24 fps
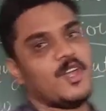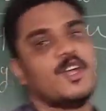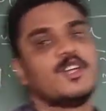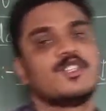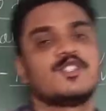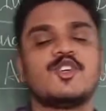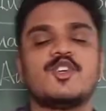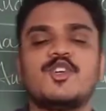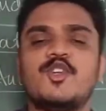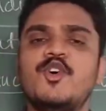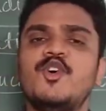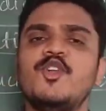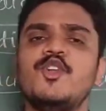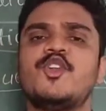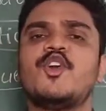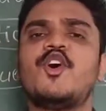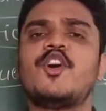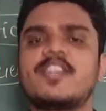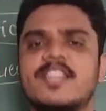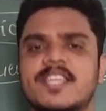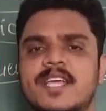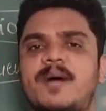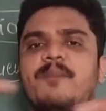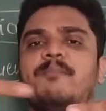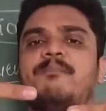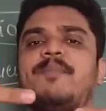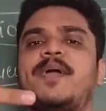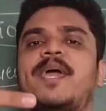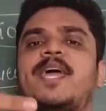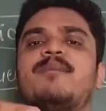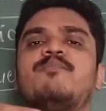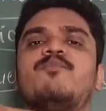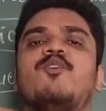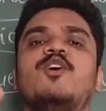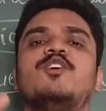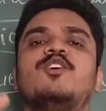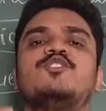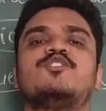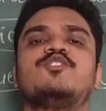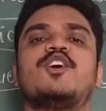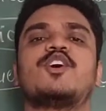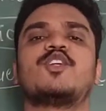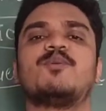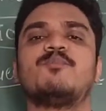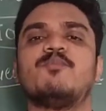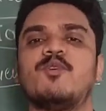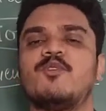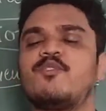So do not compare
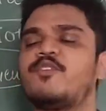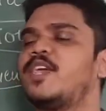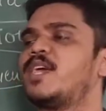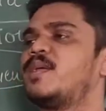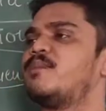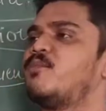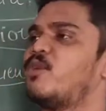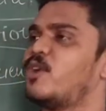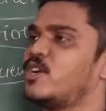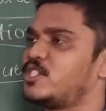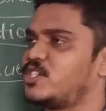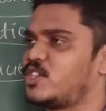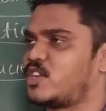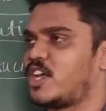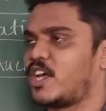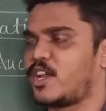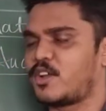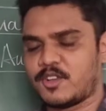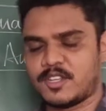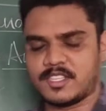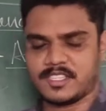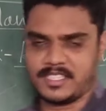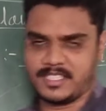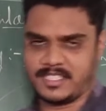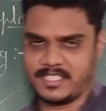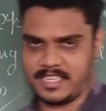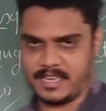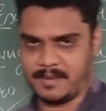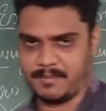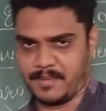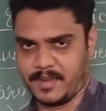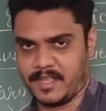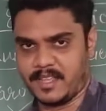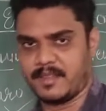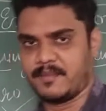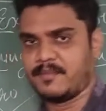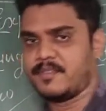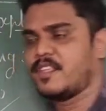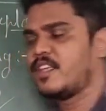Mohenjo-daro movie and Mohenjo-daro chapter.